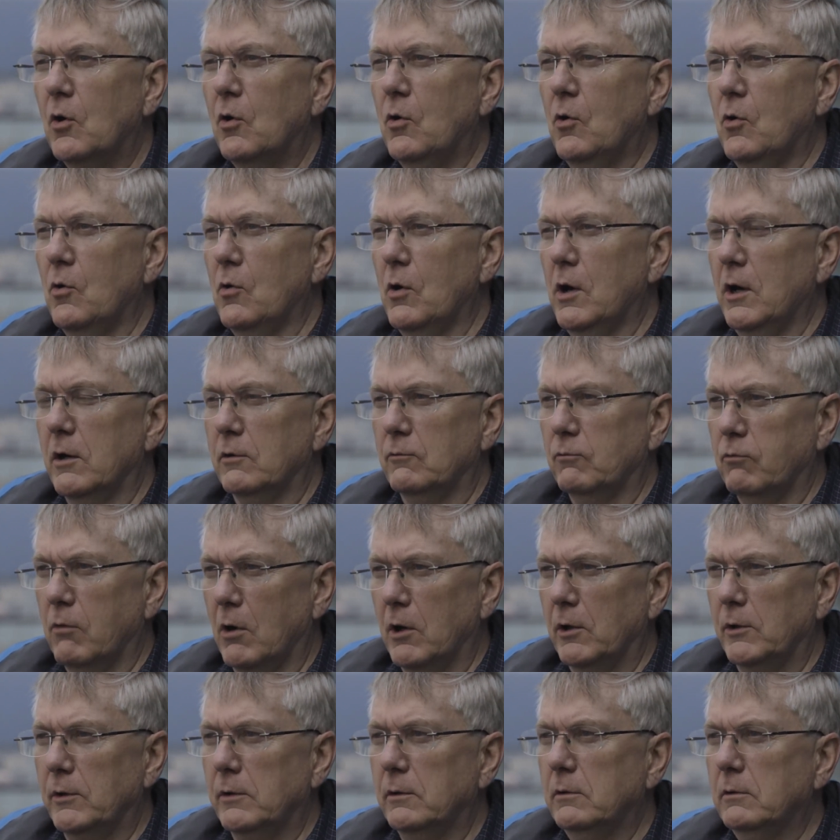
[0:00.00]
who had
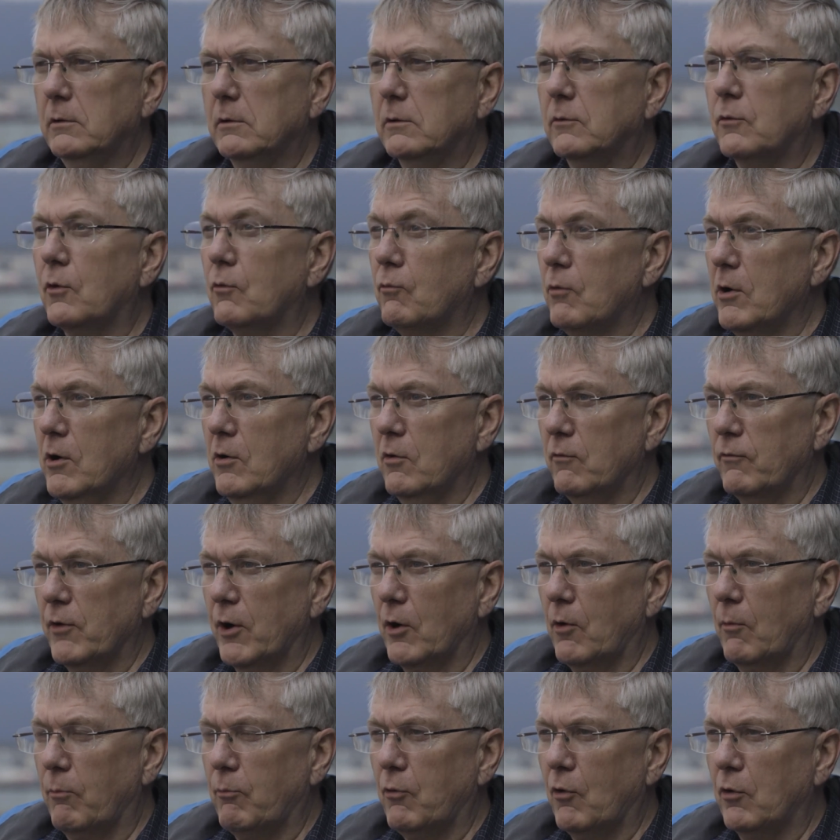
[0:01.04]
run the
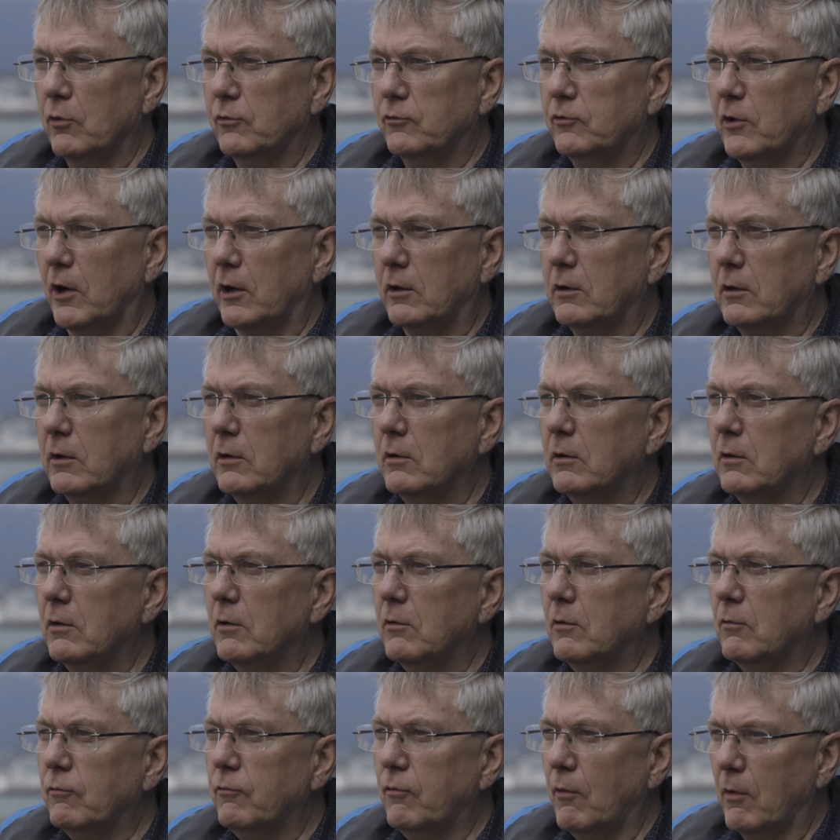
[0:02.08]
Railveyor project
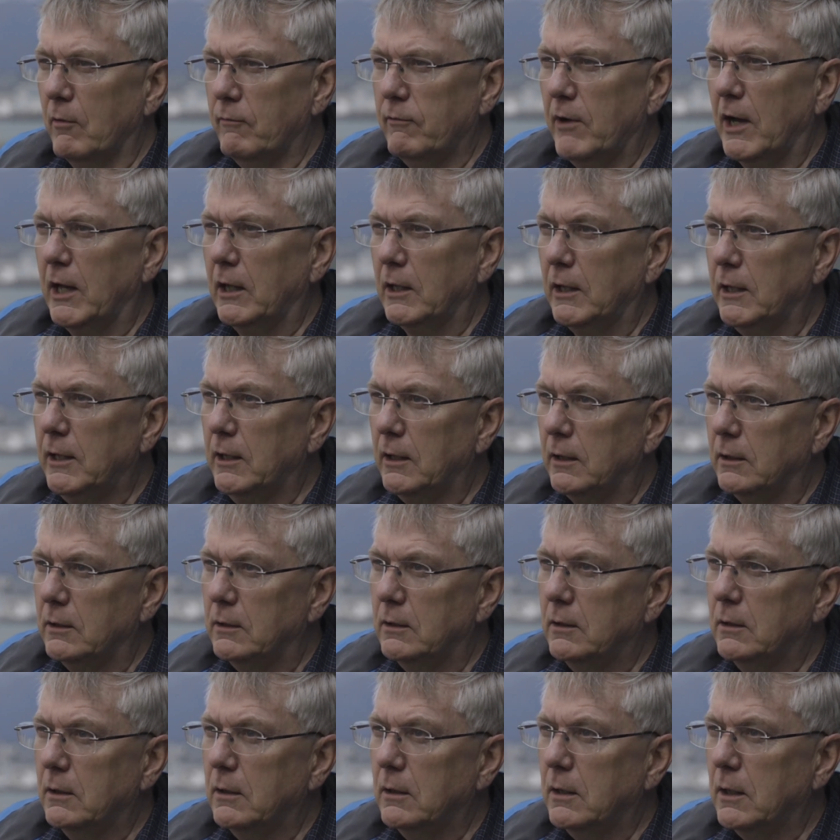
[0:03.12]
for Valet
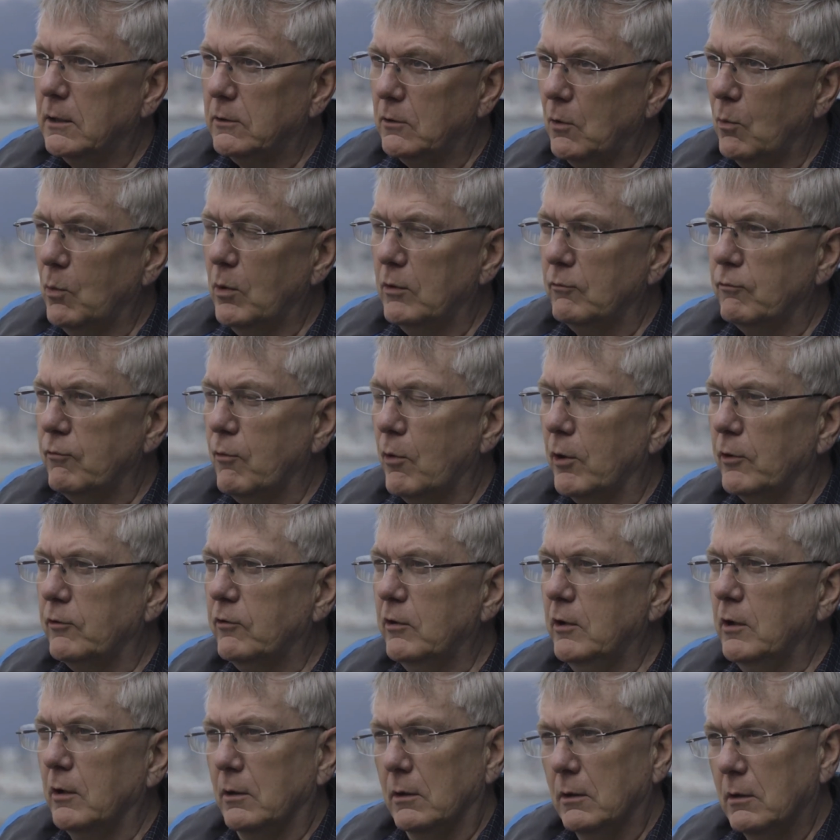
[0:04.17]
at the
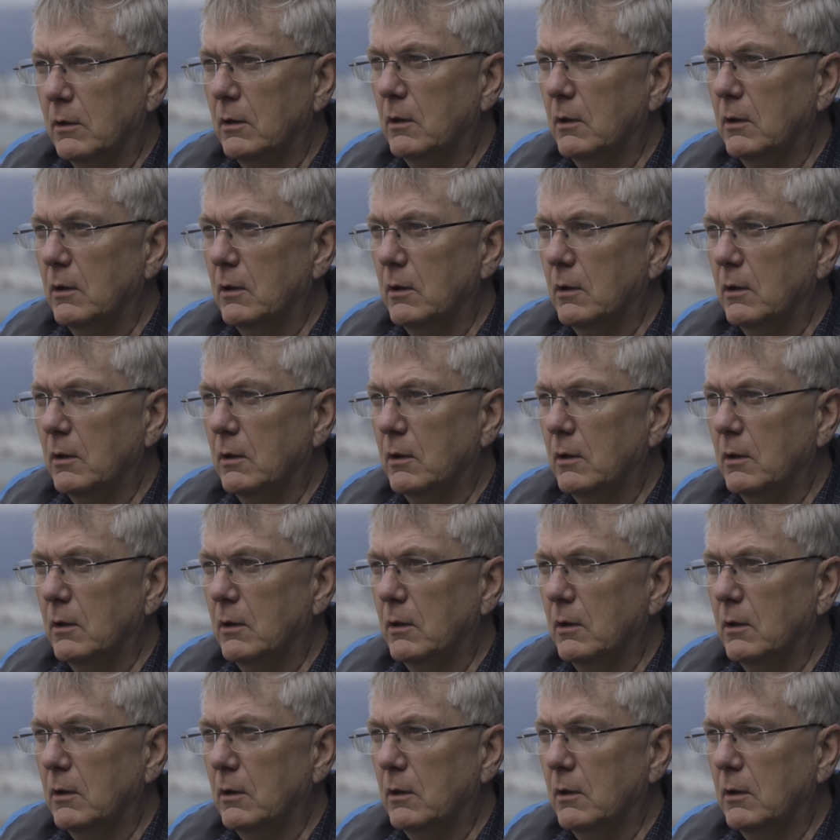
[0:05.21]
114,